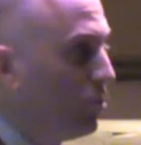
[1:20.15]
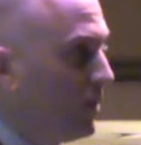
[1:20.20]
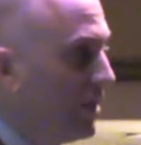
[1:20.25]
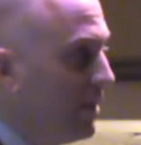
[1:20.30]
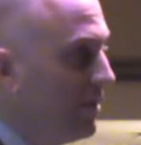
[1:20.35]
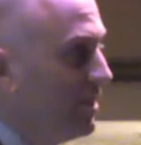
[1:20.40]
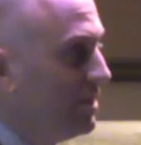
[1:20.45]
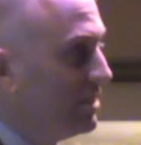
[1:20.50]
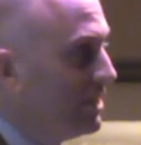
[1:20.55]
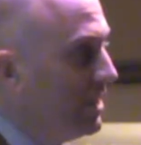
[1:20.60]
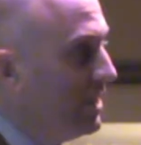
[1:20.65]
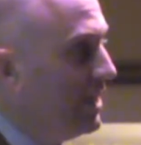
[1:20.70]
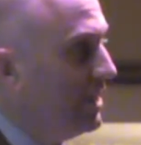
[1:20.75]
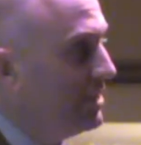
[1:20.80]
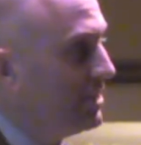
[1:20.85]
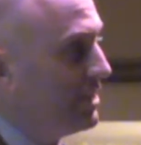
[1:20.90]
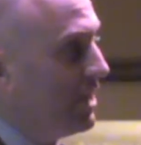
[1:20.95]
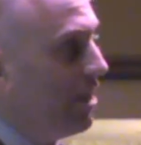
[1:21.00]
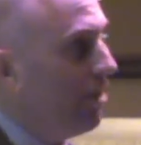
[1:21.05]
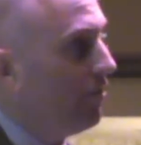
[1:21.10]
within the city
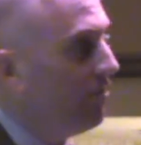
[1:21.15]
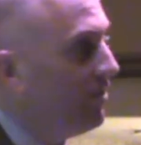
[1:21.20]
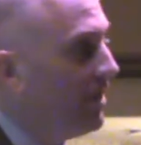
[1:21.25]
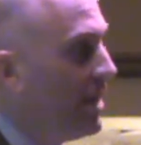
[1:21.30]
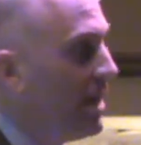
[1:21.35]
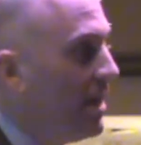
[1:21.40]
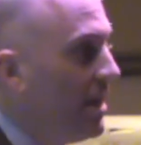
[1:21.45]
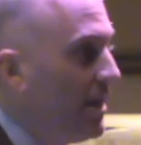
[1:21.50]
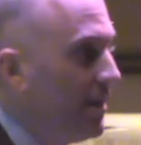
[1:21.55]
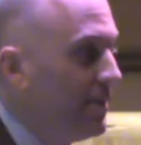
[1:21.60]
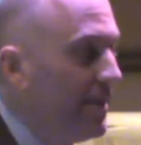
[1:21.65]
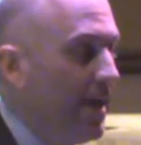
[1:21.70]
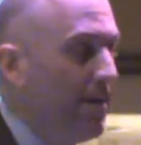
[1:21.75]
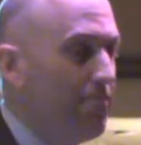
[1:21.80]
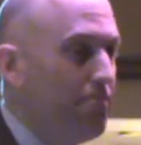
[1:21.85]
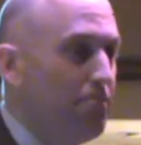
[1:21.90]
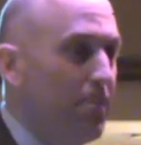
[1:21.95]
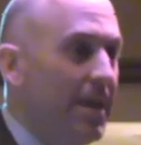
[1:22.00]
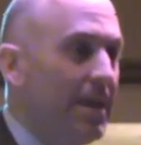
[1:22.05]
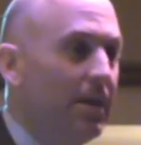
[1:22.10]
itself,
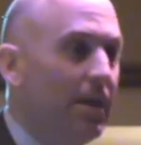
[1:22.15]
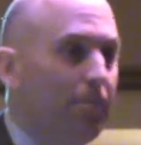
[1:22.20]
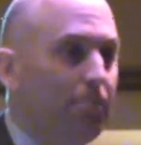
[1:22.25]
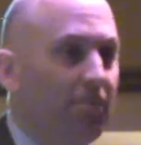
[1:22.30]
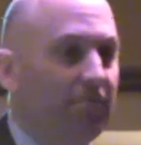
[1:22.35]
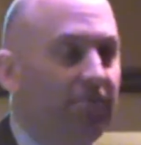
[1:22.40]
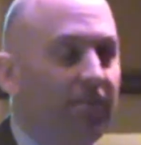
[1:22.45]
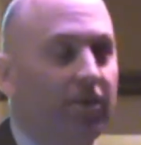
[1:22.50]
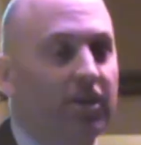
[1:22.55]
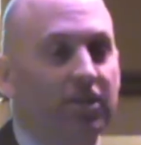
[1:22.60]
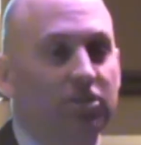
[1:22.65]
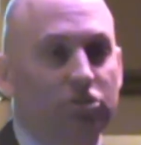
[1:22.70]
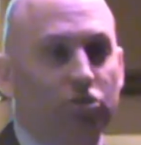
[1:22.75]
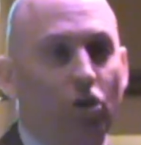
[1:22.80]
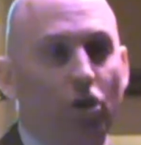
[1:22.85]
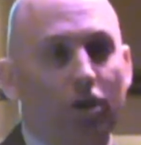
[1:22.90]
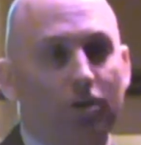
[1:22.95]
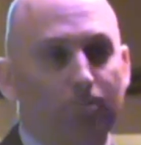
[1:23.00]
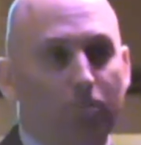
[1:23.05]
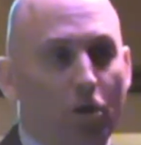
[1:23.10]
that make up a very
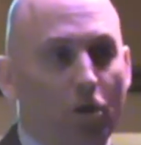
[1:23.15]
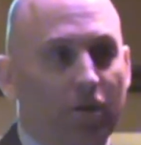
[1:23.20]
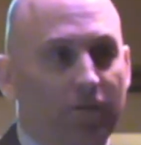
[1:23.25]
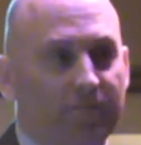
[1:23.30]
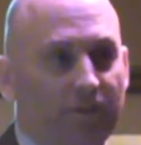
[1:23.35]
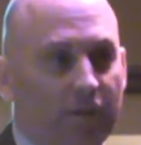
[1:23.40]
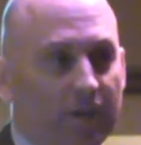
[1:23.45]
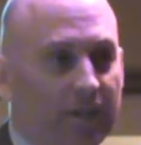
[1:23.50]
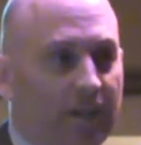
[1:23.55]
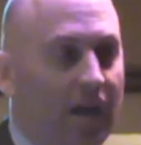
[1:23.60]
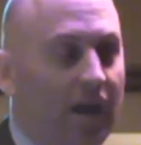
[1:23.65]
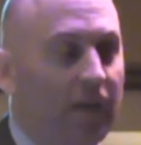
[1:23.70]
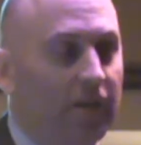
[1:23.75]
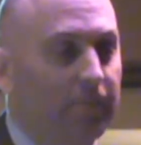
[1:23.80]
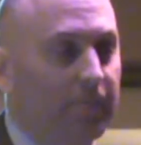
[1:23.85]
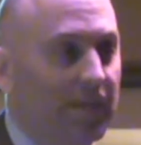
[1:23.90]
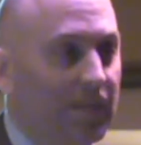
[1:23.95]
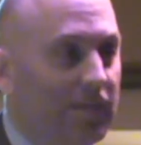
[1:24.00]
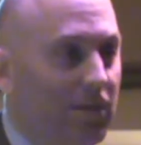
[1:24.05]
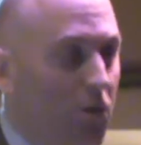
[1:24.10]
strong part of our
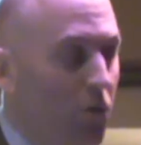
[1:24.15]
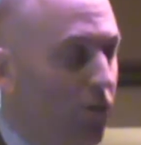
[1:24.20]
economy.